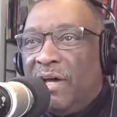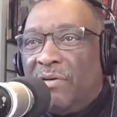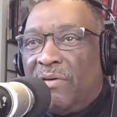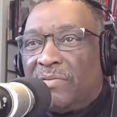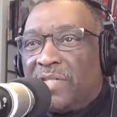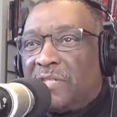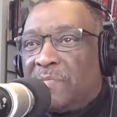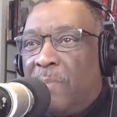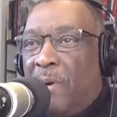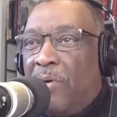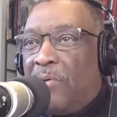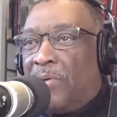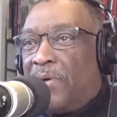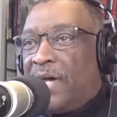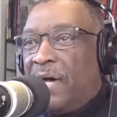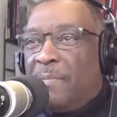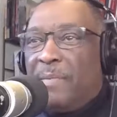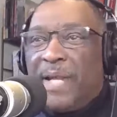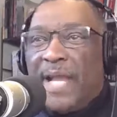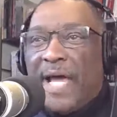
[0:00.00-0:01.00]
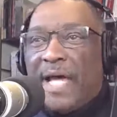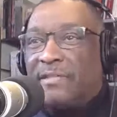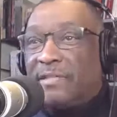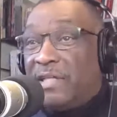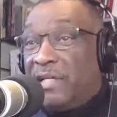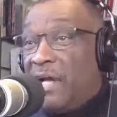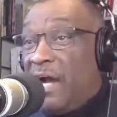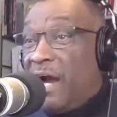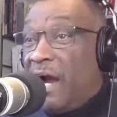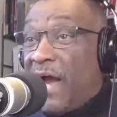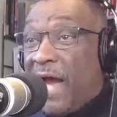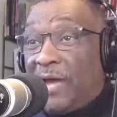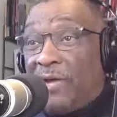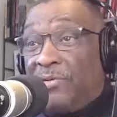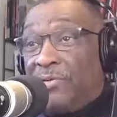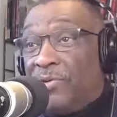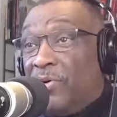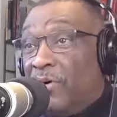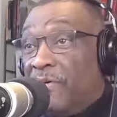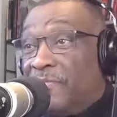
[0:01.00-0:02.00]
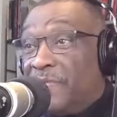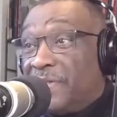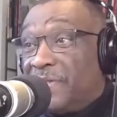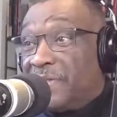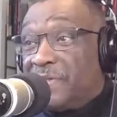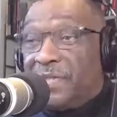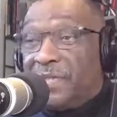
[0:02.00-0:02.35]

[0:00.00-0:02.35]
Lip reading: smoke coming out the car. I don't know if it's